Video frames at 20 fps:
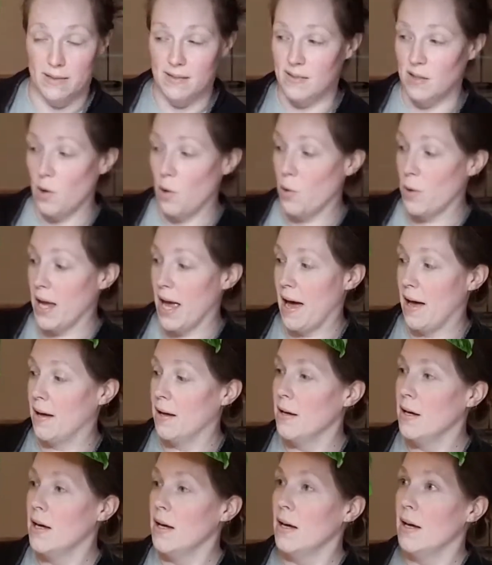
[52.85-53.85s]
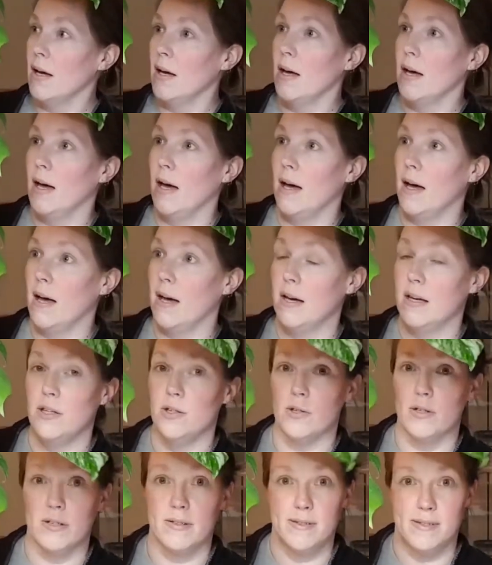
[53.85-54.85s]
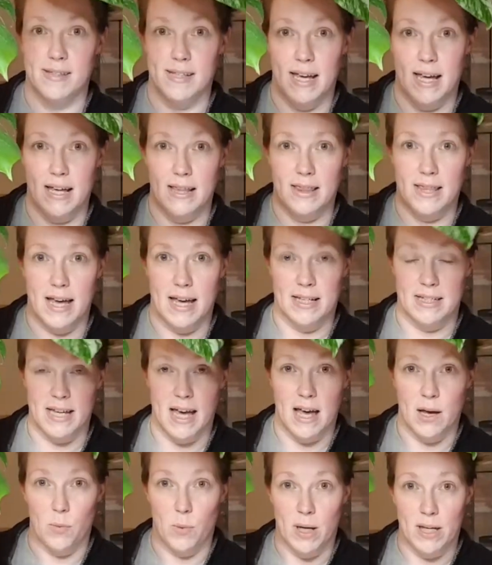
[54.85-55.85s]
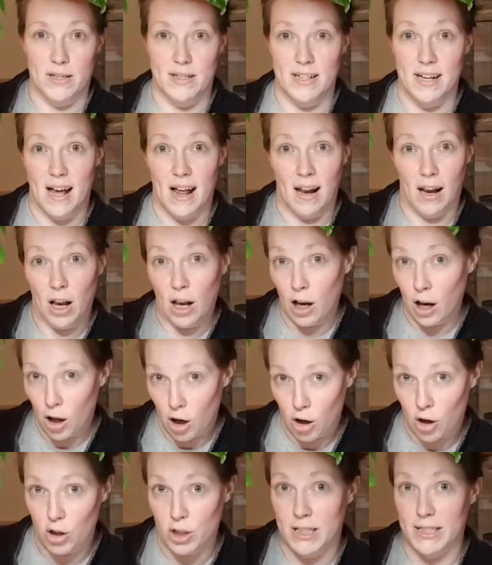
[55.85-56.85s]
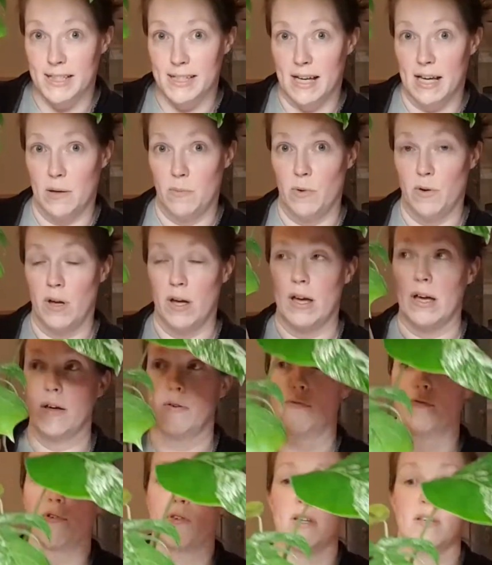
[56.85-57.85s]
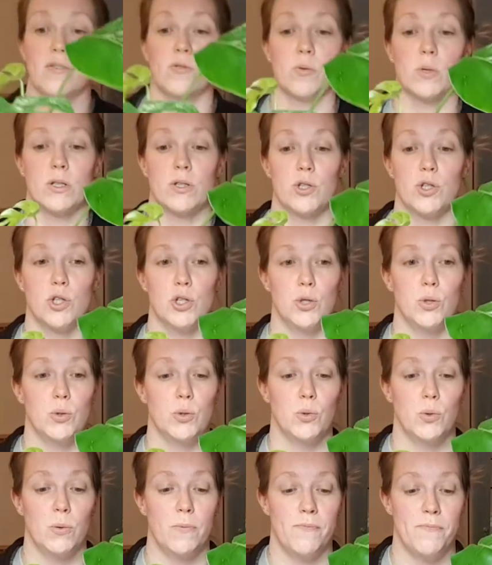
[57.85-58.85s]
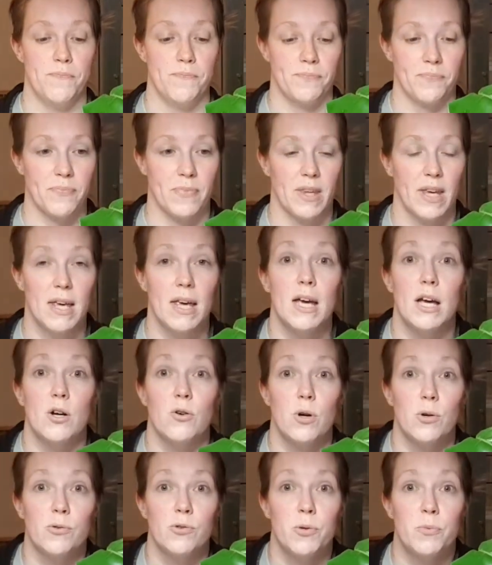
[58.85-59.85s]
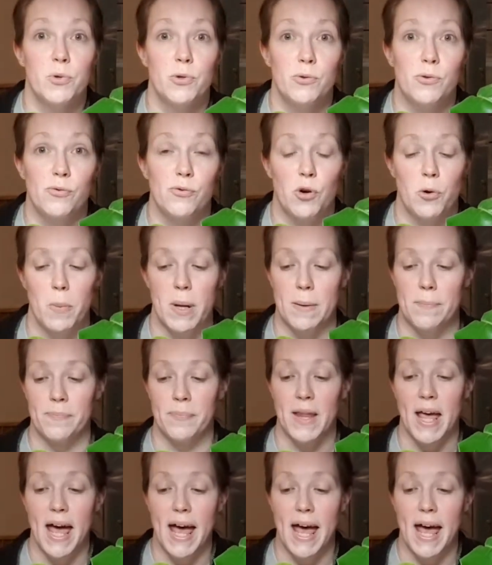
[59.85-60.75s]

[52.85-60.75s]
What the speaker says: So yeah, you can say that I waited a long time for this one to grow some roots for me.